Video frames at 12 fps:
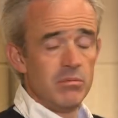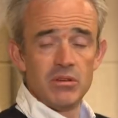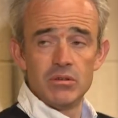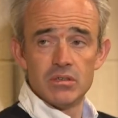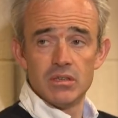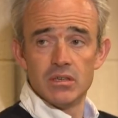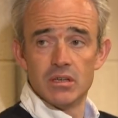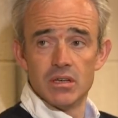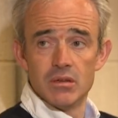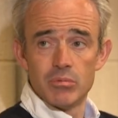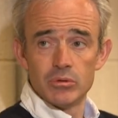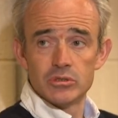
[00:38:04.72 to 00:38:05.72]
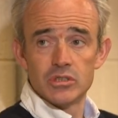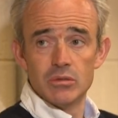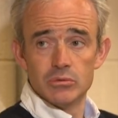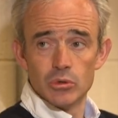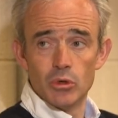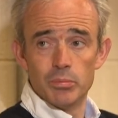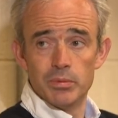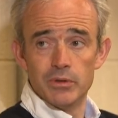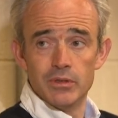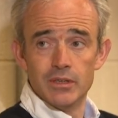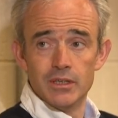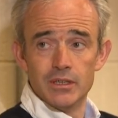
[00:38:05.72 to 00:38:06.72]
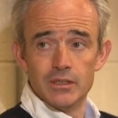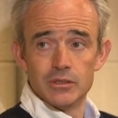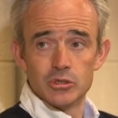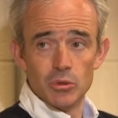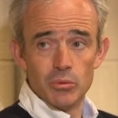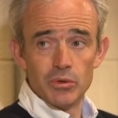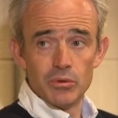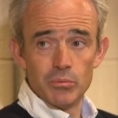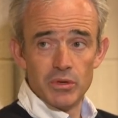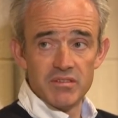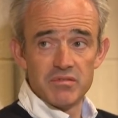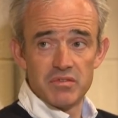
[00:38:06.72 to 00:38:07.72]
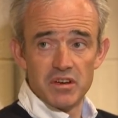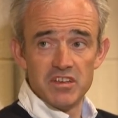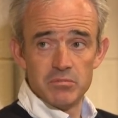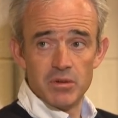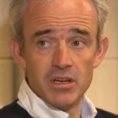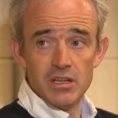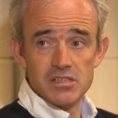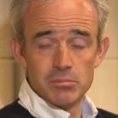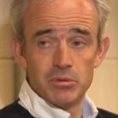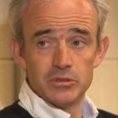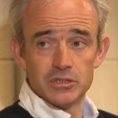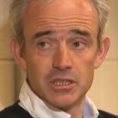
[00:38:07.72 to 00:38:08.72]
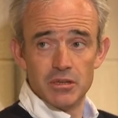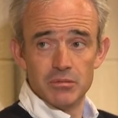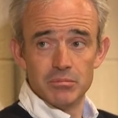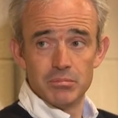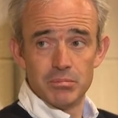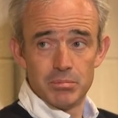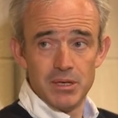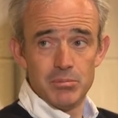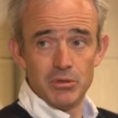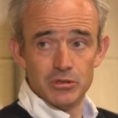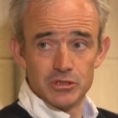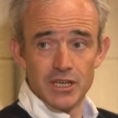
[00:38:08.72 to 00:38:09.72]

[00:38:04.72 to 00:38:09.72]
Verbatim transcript: community. Punchestown was open, so within five miles of Punchestown, people could